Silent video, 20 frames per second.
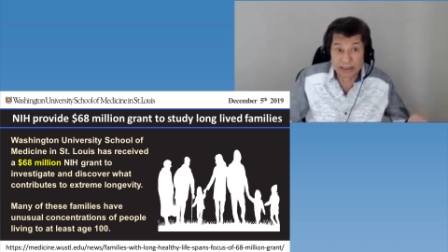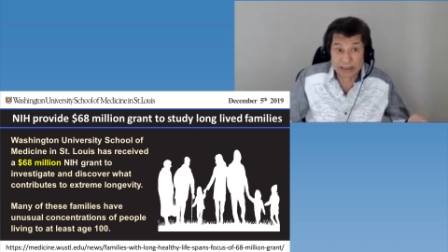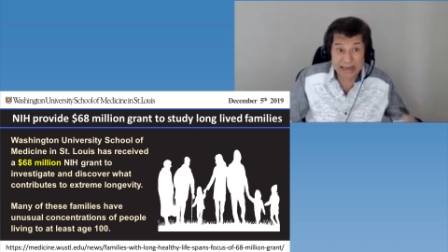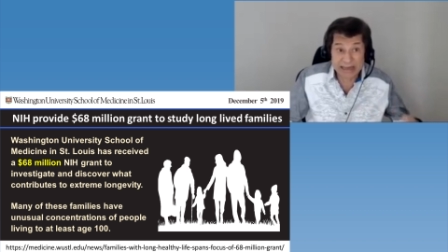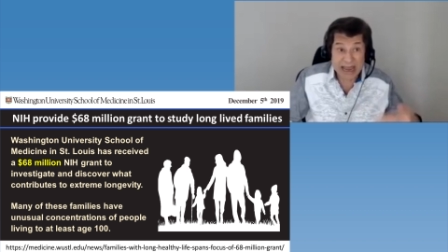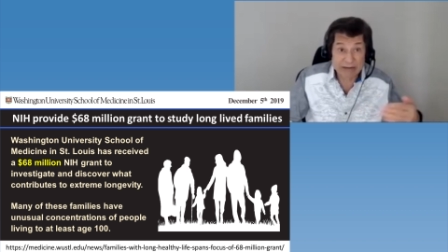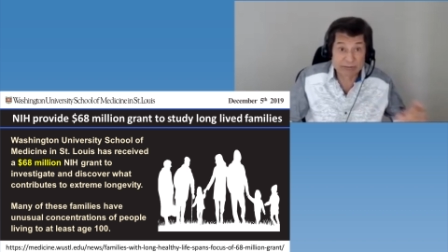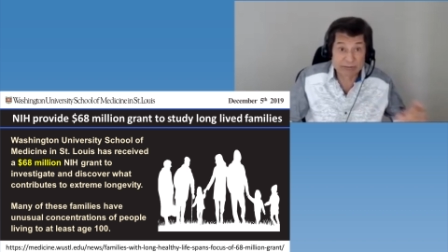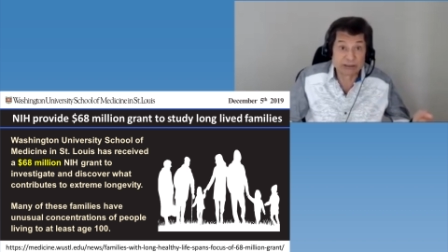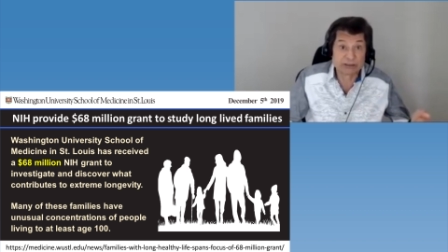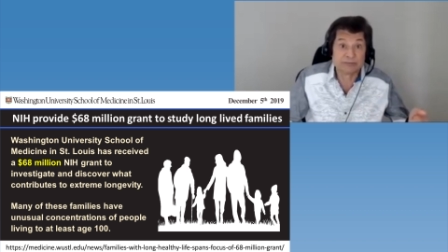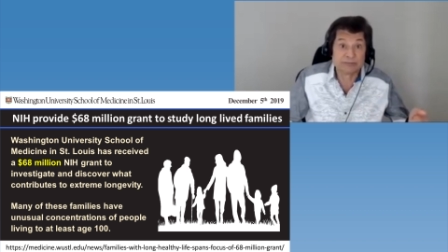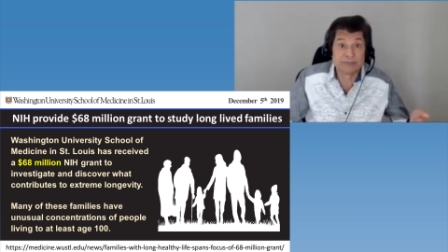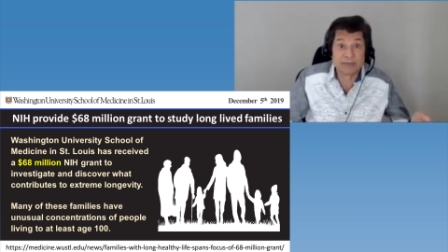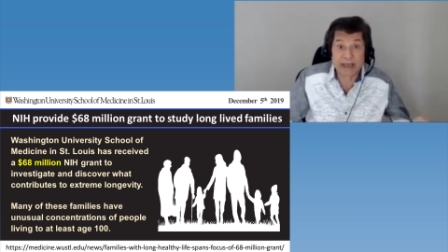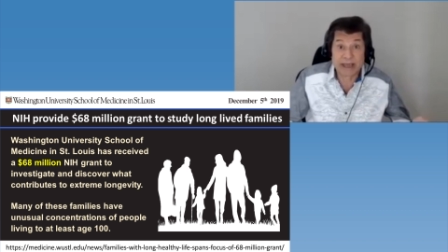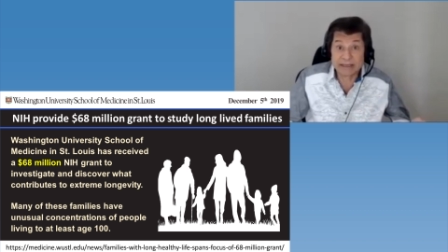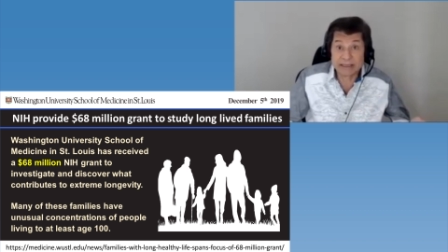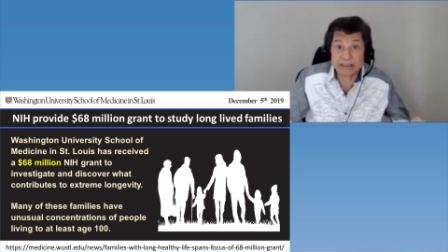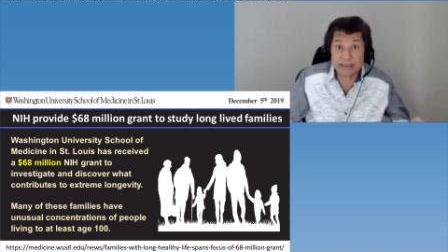an average of
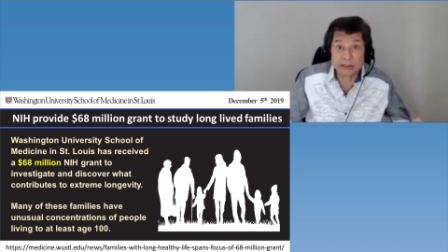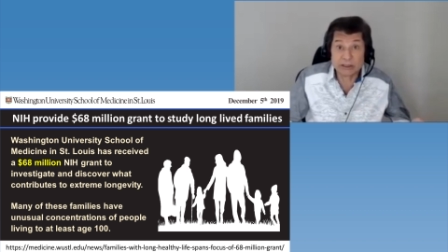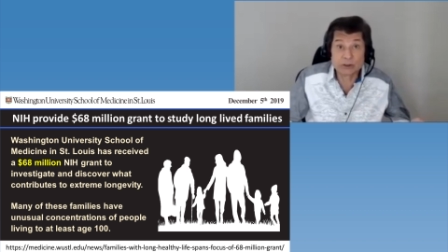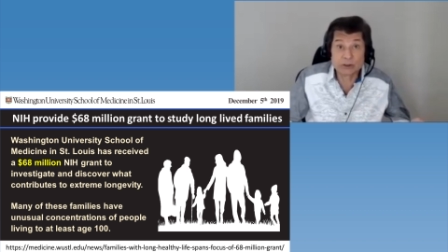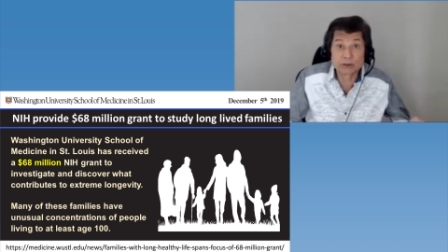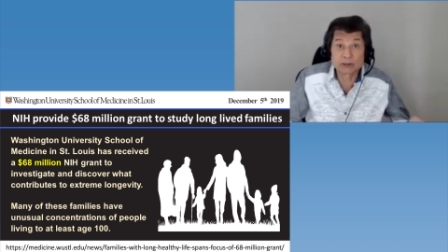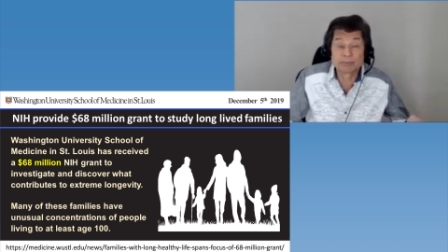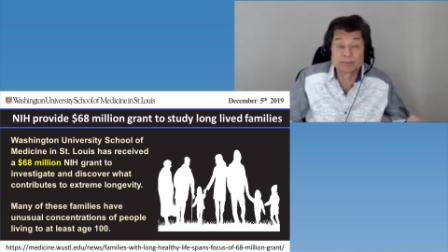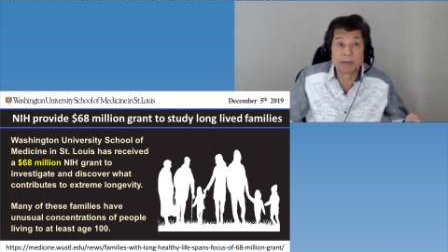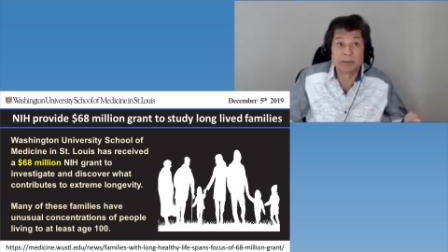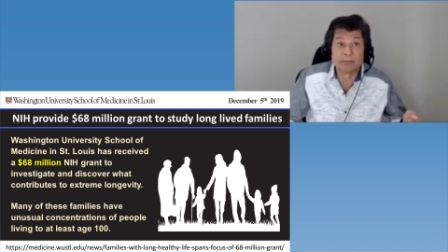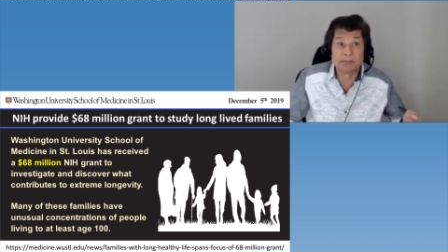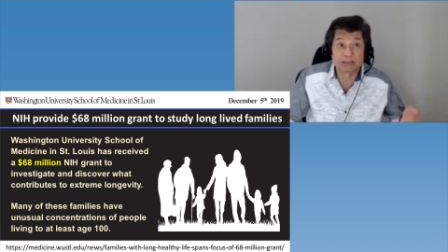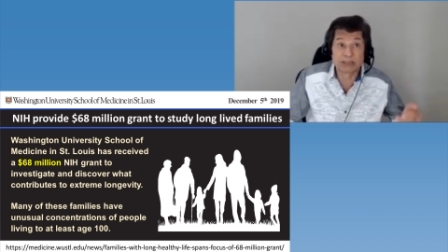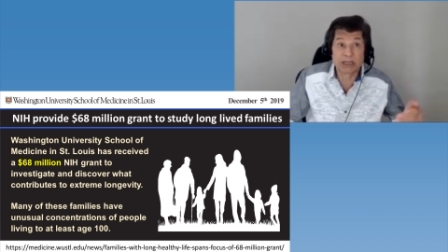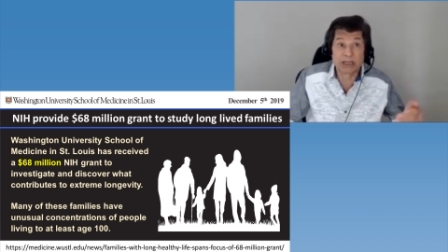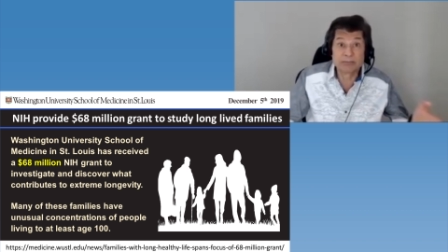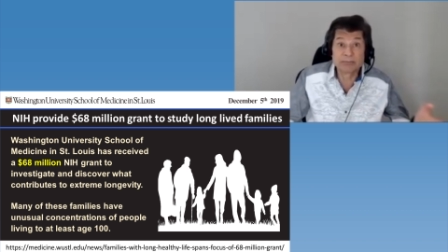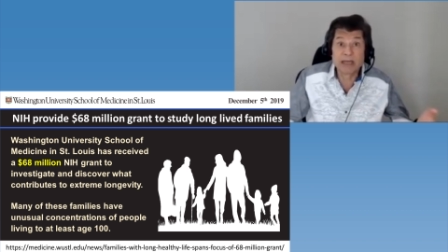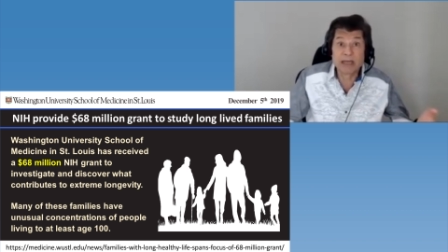80 years, but
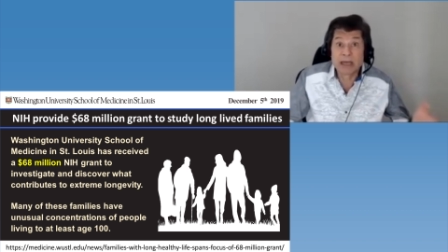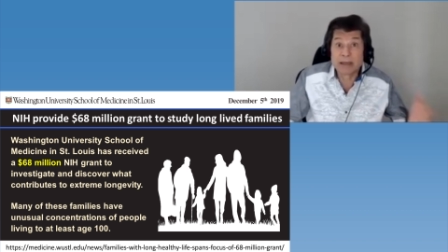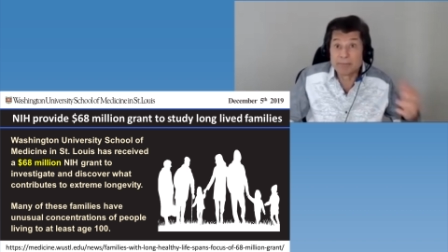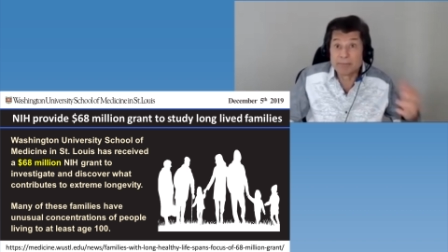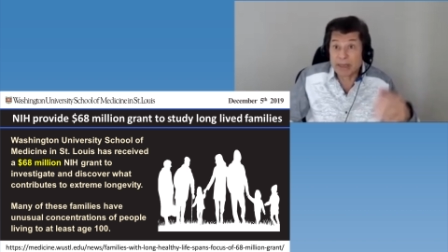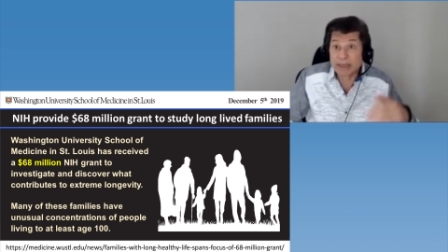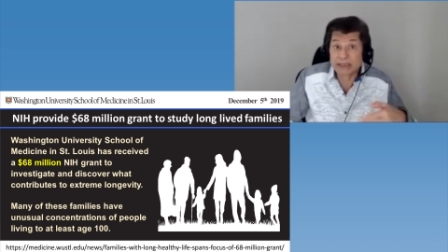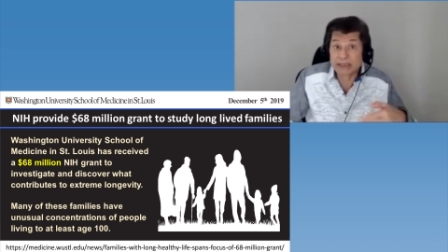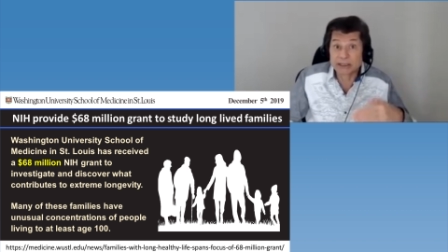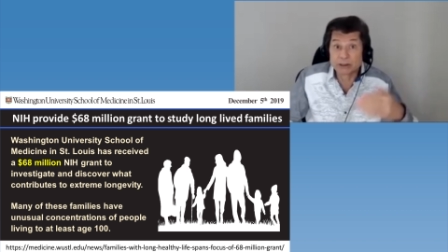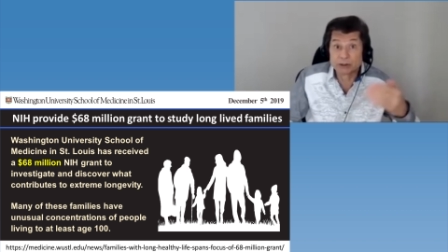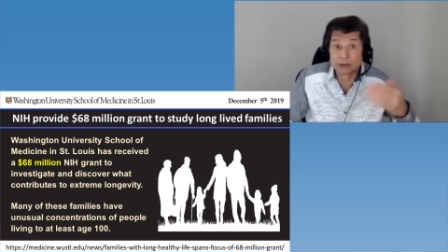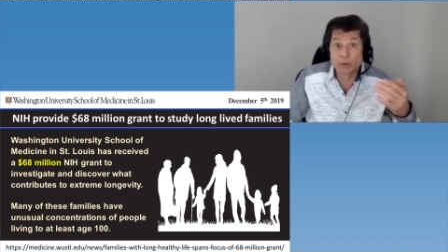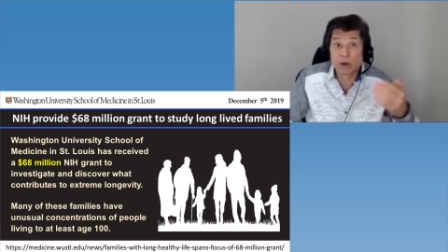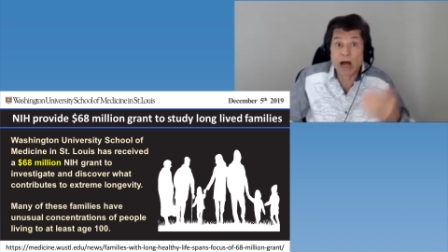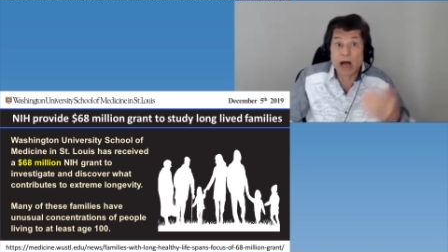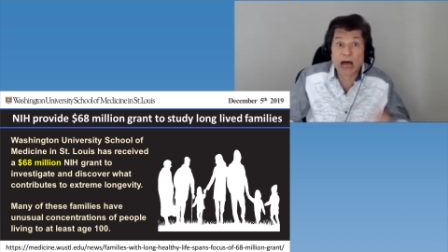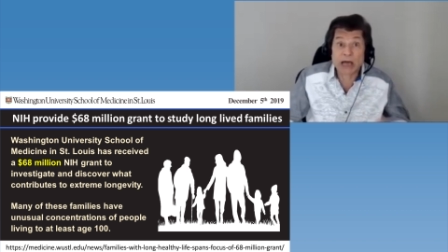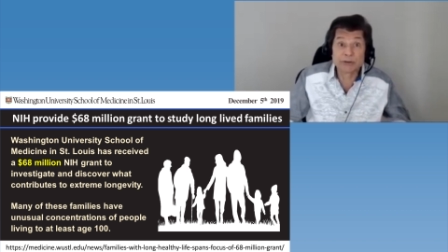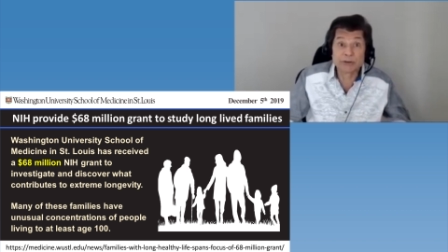some make it to
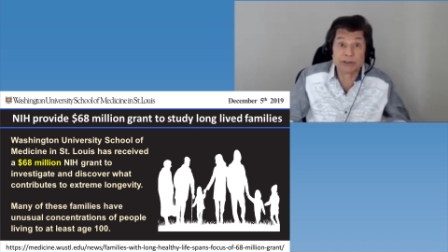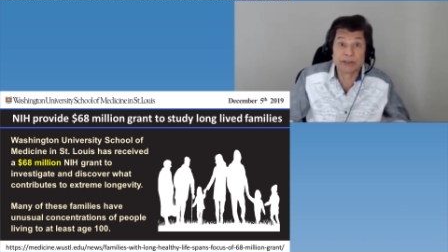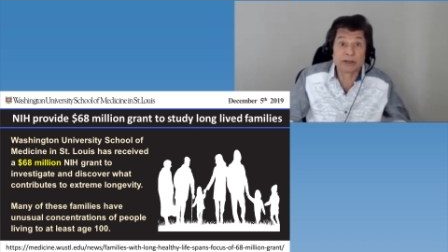100,